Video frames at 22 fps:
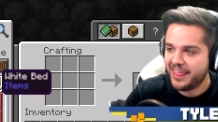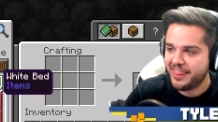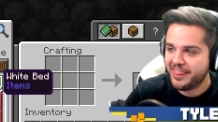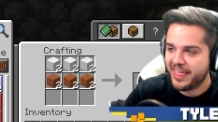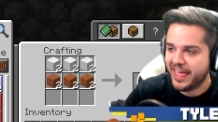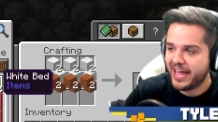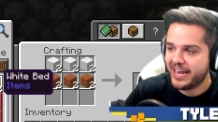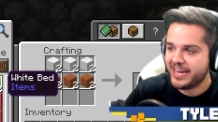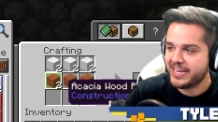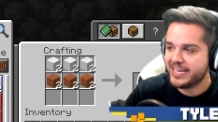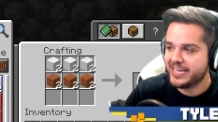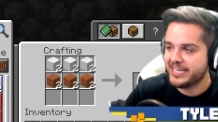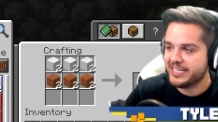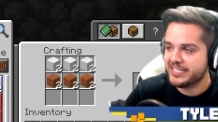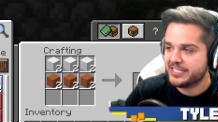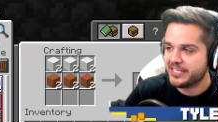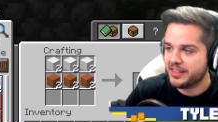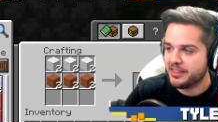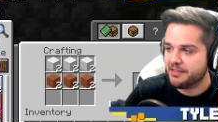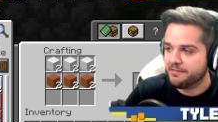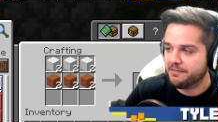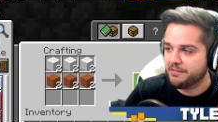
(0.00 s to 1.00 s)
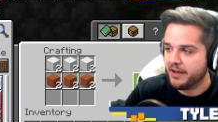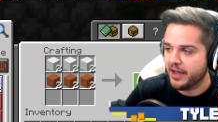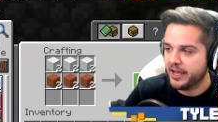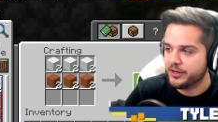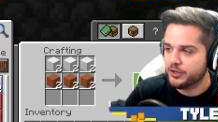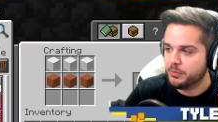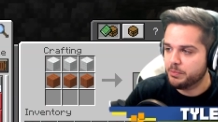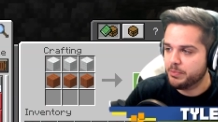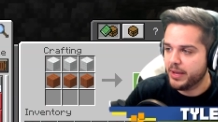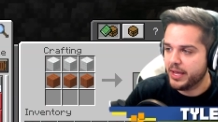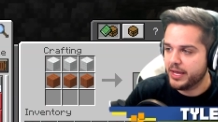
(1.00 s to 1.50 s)
that is the
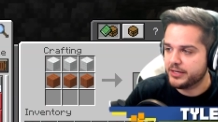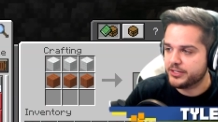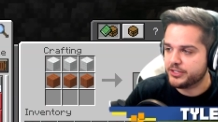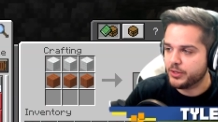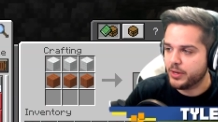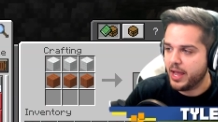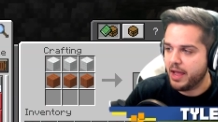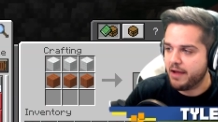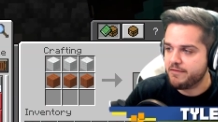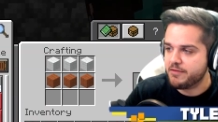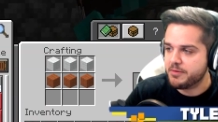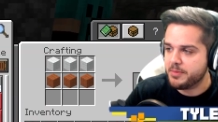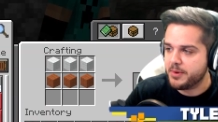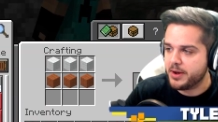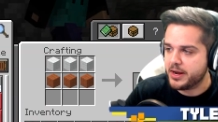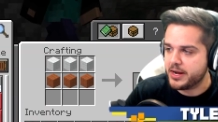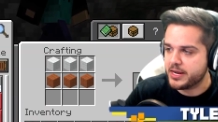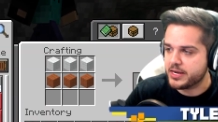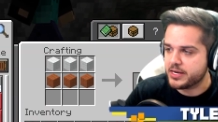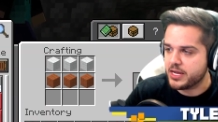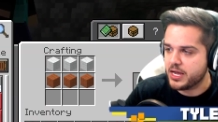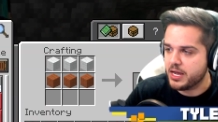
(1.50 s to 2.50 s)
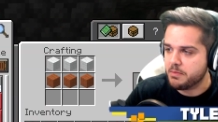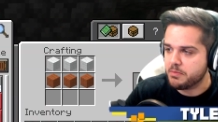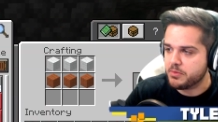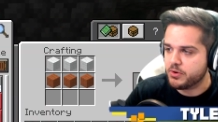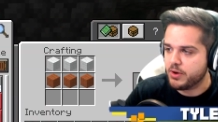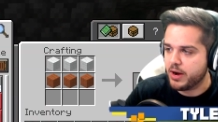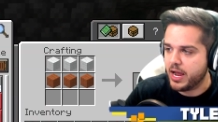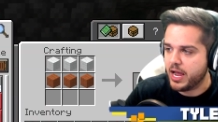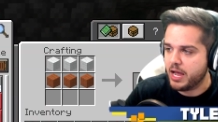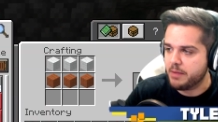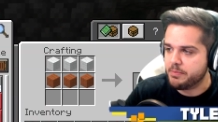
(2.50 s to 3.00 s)
final bed. So everybody come
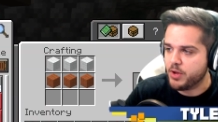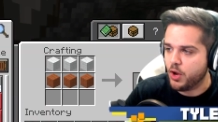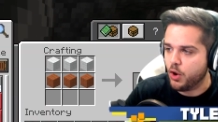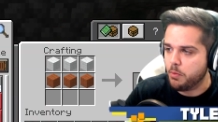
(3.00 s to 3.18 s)
grab your